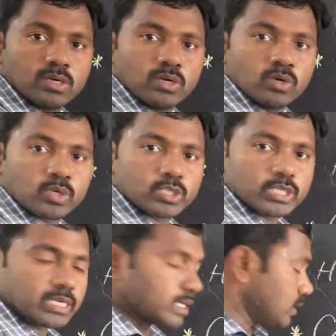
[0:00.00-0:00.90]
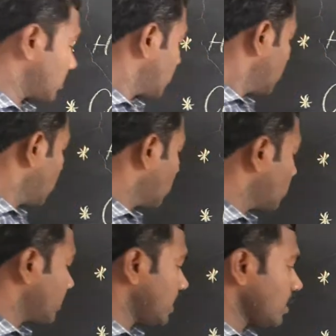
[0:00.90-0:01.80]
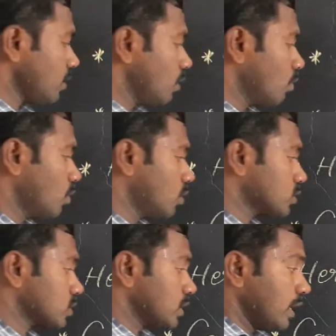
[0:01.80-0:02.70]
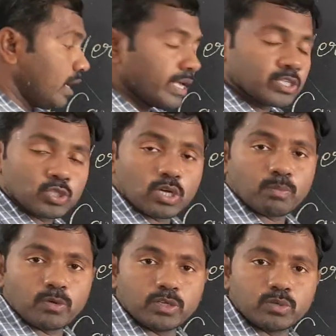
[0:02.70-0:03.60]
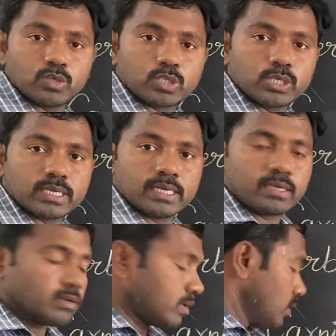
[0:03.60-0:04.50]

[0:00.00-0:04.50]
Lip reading: Okay, children. Omnivores. Example, children.